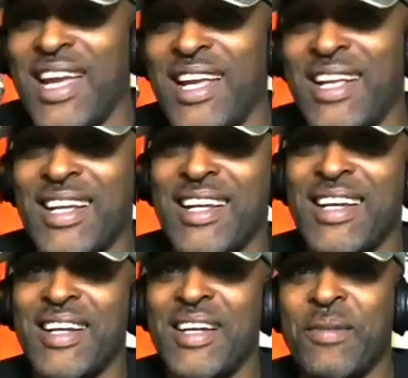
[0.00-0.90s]
No, you're
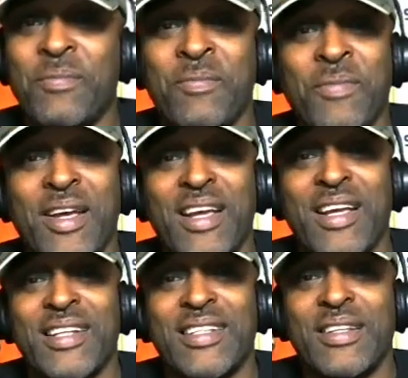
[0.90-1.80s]

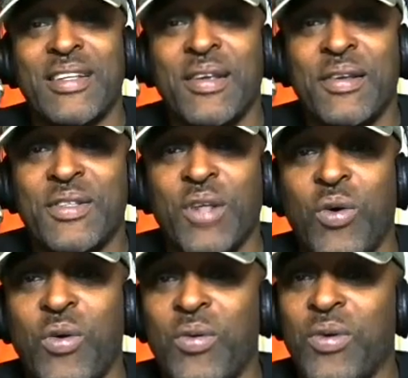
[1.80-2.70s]
right, Bob. You're right.